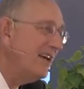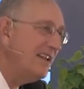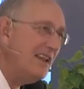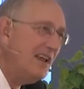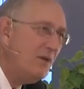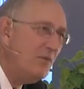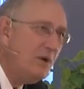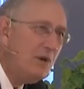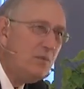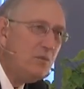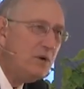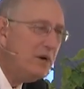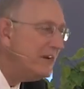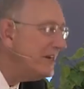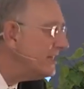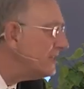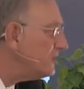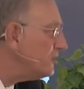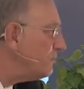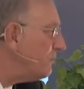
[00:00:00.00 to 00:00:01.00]
Now we
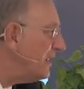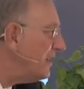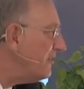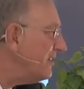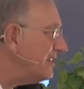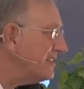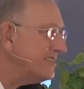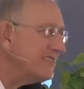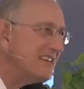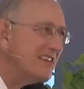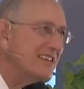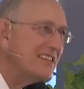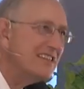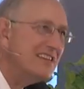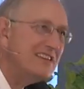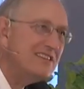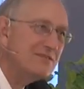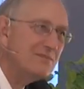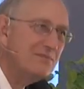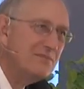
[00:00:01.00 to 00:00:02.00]
were experiencing
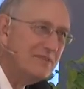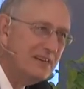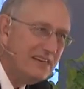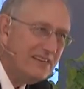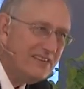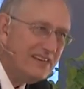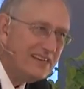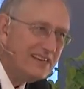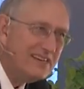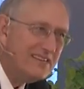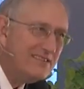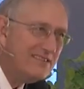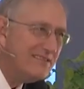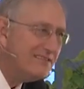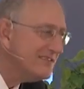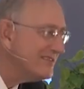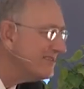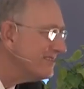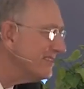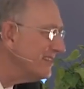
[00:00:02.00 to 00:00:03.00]
these
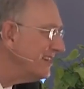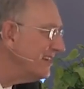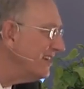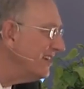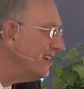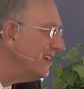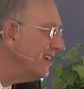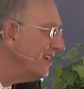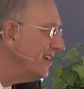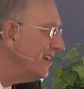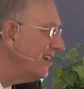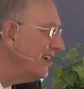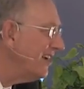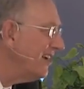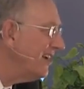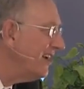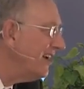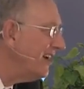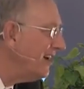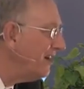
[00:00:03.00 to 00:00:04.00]
miracles,
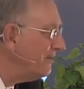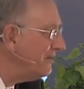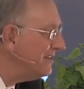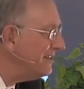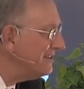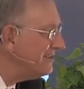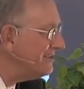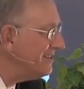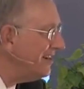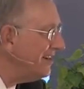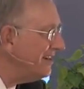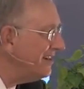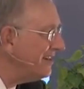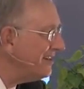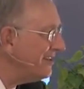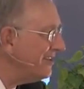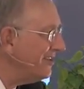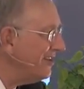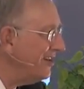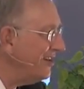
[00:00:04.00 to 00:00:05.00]
and we
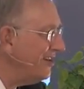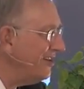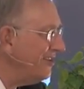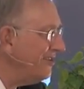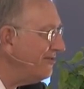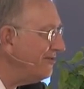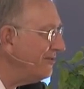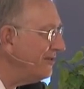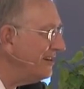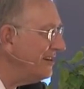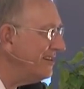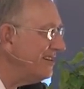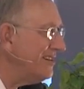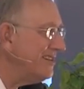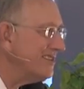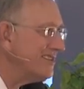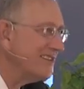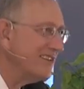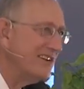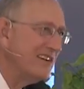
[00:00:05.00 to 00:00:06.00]
decided, no, we're
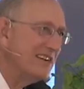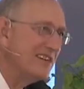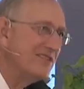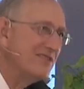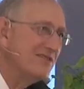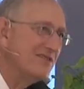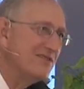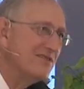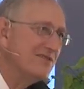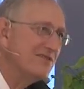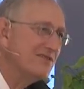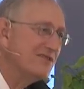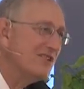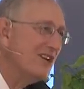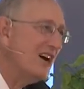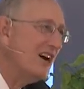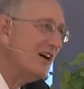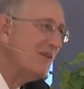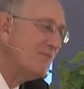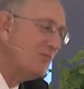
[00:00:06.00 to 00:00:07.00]
not going to
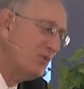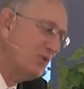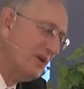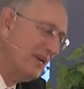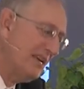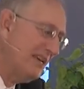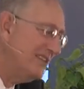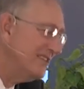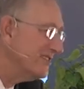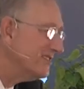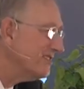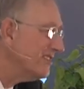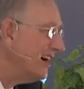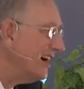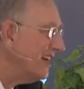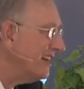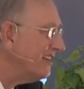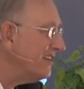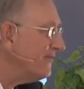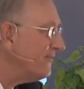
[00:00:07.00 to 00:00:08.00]
stop, or he
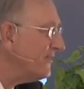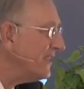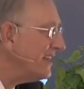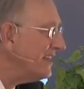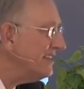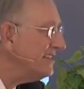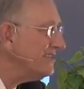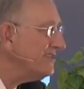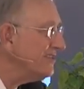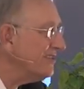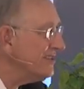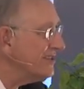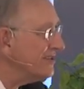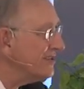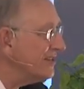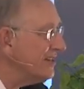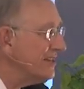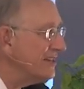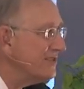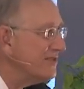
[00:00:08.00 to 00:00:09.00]
decided he's
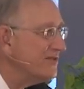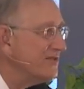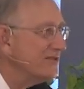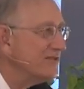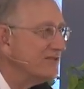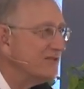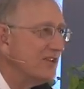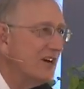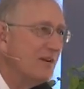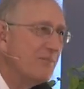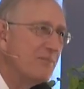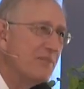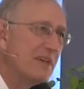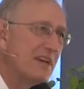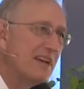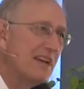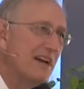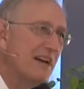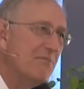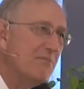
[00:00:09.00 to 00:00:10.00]
not going to stop
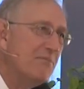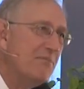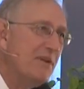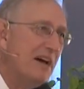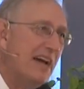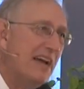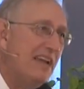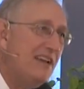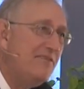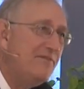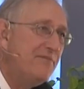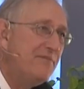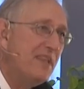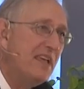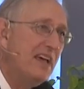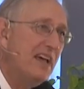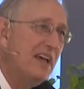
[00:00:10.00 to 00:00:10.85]
the campaign,